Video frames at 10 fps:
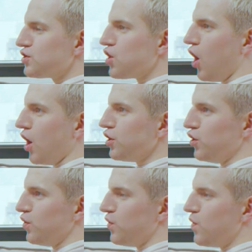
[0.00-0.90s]
taught
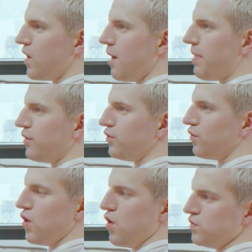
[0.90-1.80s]
you about
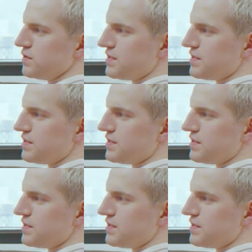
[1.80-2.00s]
your own